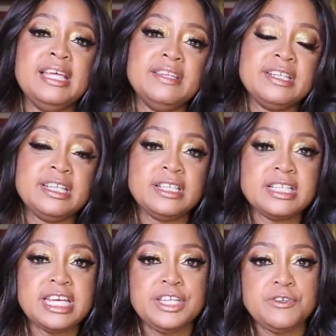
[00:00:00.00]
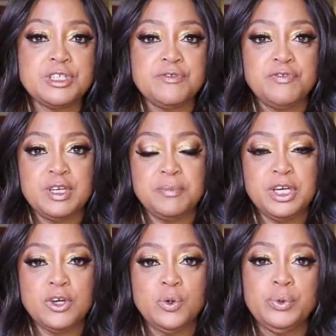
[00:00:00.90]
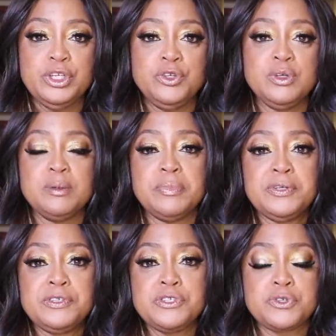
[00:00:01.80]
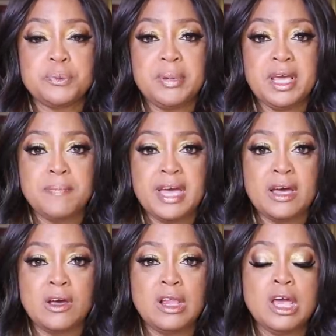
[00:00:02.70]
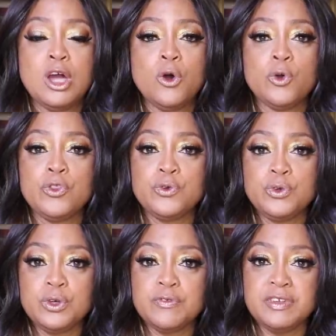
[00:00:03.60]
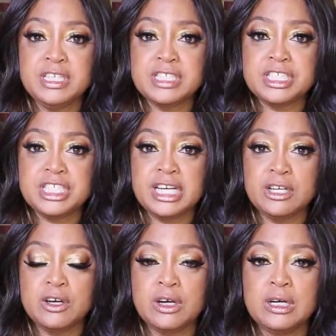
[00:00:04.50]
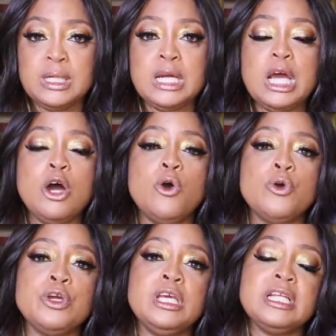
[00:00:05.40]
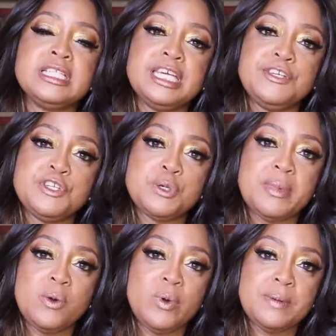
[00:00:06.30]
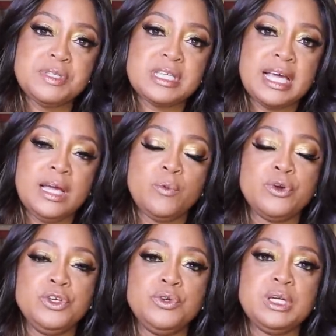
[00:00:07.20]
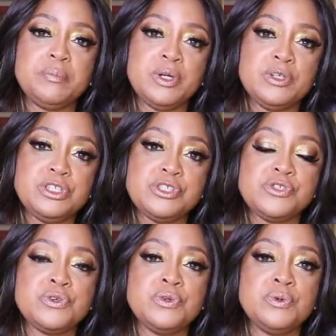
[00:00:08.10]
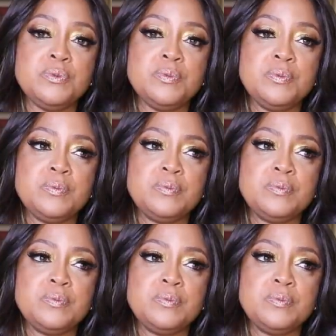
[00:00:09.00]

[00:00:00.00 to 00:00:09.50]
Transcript: And then it'll take you to Vimeo where you can purchase through PayPal or through your Visa check card. Or it'll take you to my website where you can purchase through,